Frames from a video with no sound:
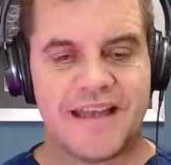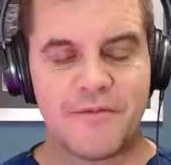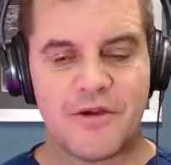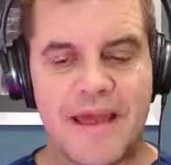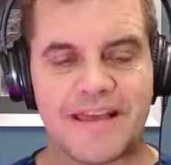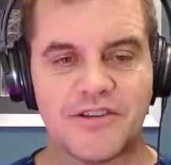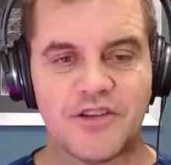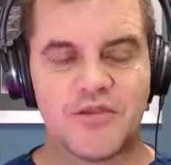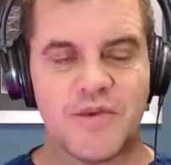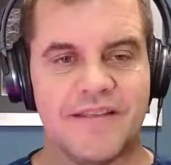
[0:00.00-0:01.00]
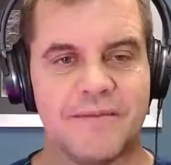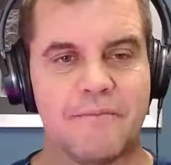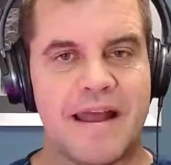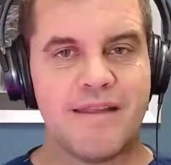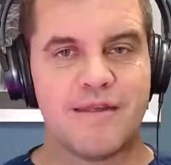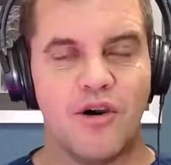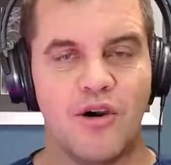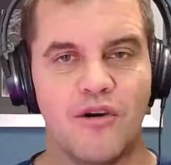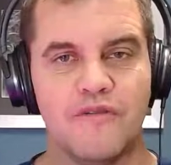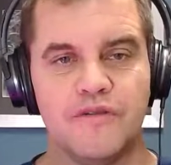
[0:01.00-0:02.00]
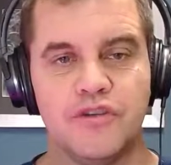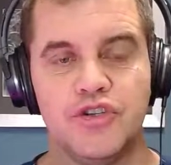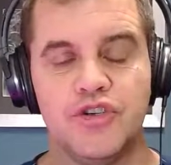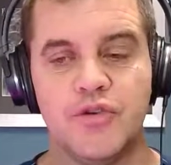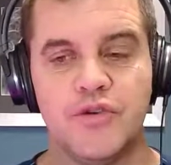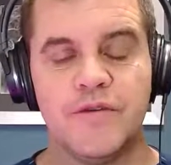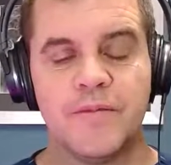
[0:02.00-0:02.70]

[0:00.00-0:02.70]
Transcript: Cameron McIntosh. We're in the month of May,